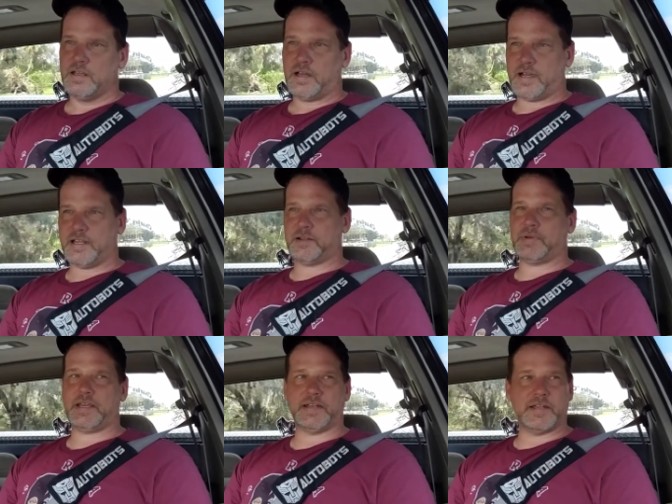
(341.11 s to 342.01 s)
I end up
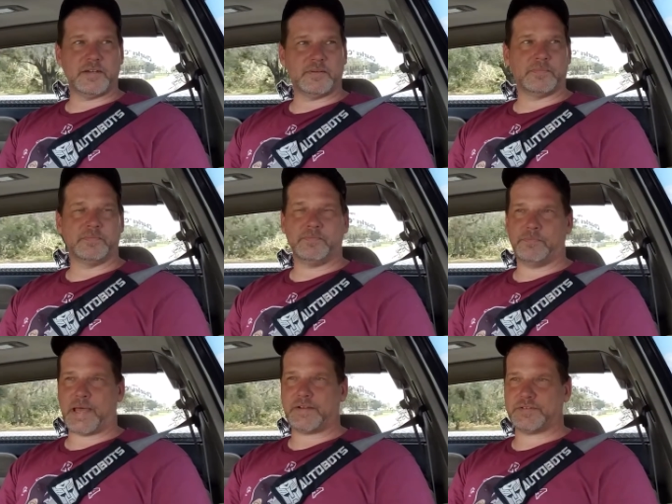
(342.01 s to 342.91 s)
hitting
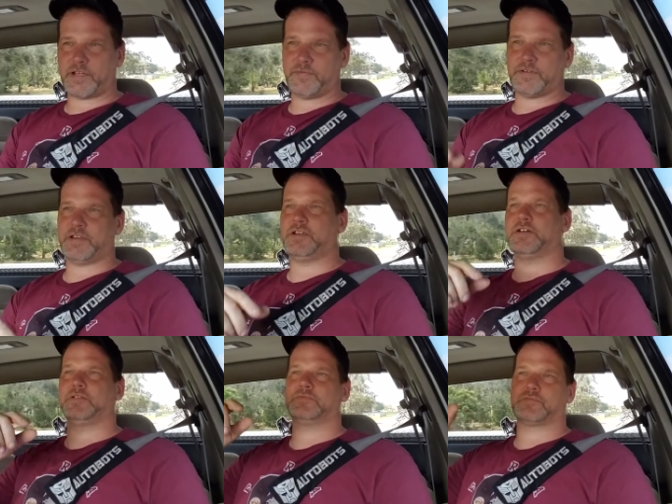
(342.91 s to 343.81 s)
him, bounced off of
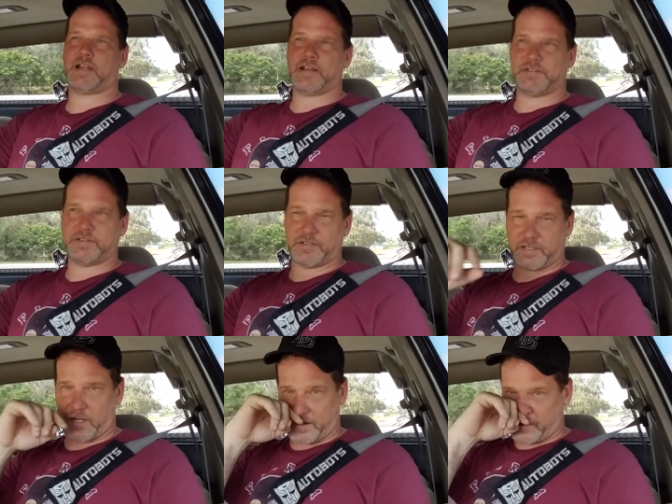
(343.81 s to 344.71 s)
him, ran into
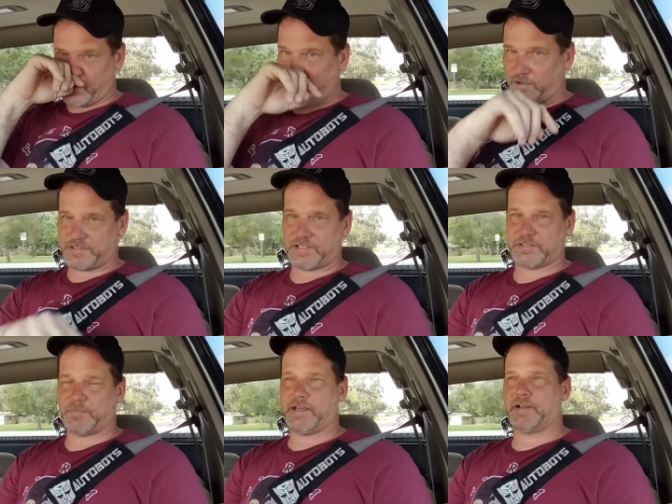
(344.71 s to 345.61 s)
the concrete wall that says
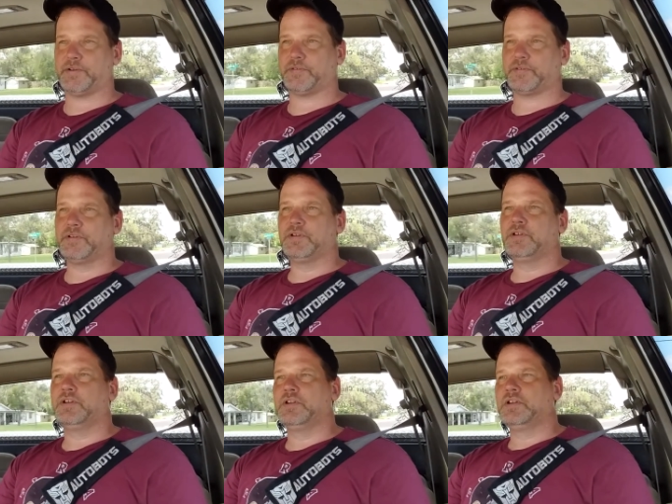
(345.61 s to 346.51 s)
the Meadows.
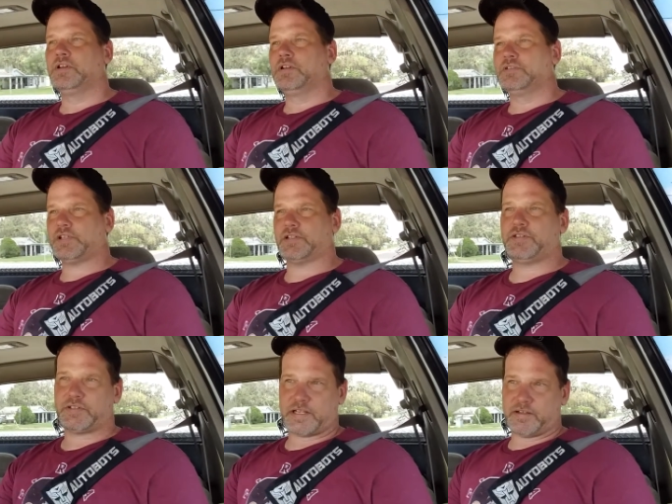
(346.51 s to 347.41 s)
So I
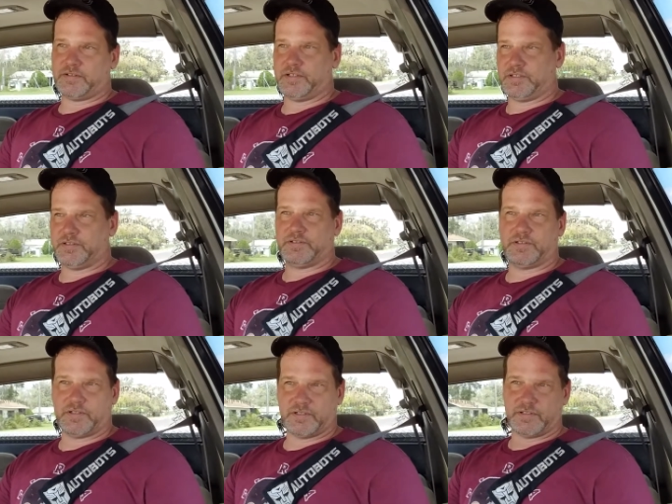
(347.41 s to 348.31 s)
took down
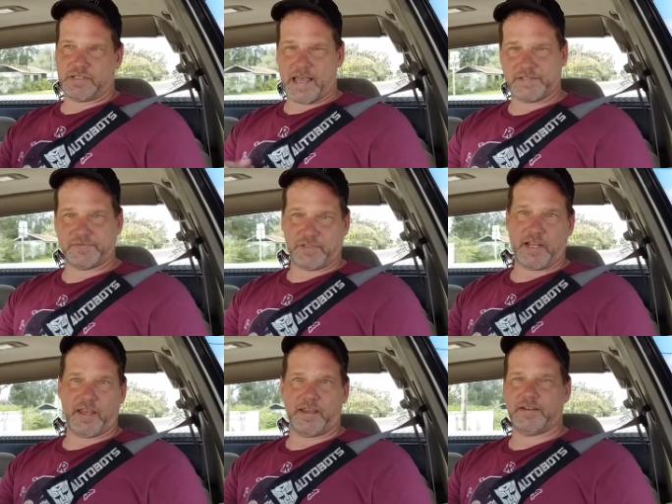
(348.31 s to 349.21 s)
as of
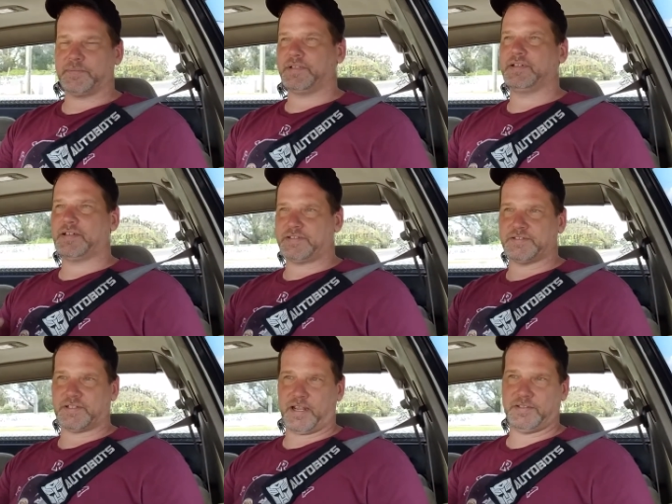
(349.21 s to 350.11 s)
today, I mean, that's
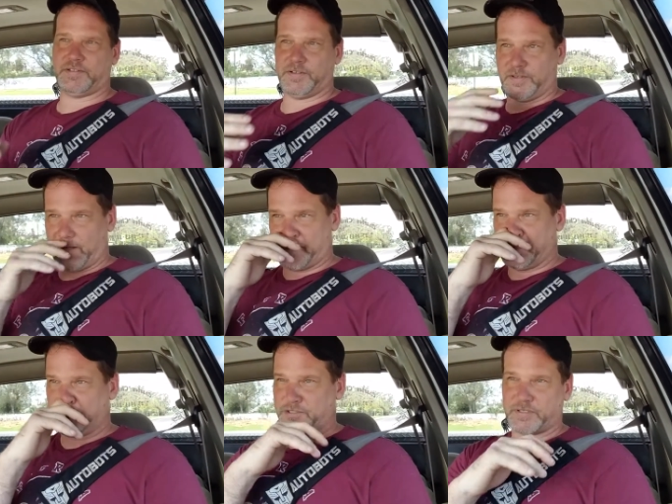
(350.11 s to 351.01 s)
just 92, that
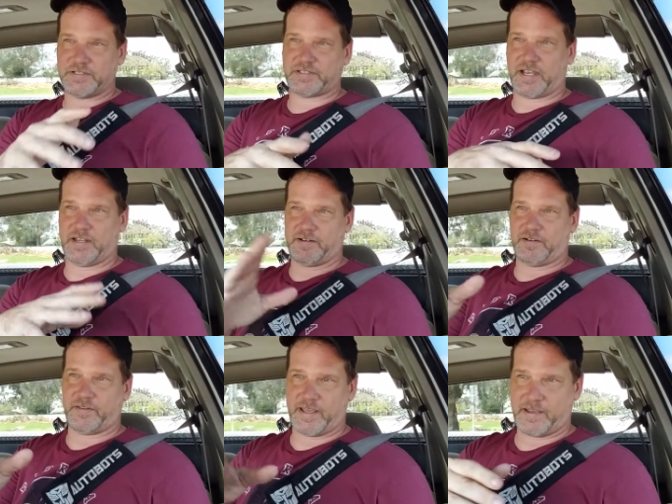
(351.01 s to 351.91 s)
new street sign and
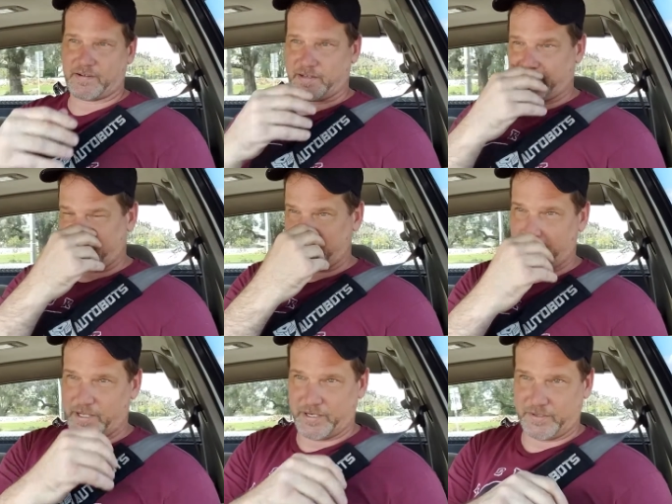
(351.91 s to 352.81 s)
all that right there in front of
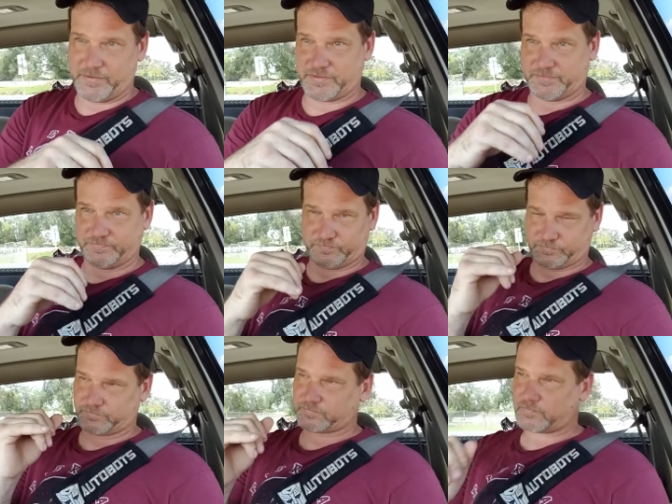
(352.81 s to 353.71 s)
the Meadows,
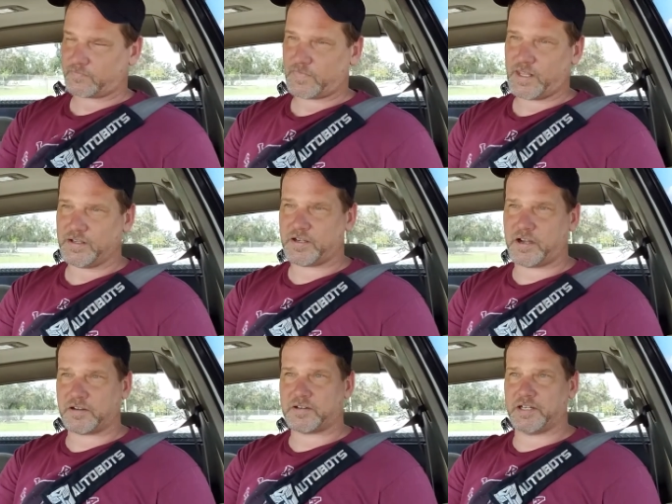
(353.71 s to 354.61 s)
and
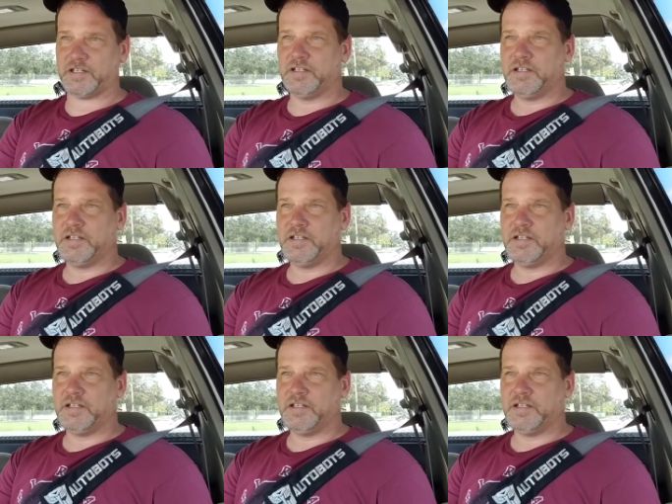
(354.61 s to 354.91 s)
concrete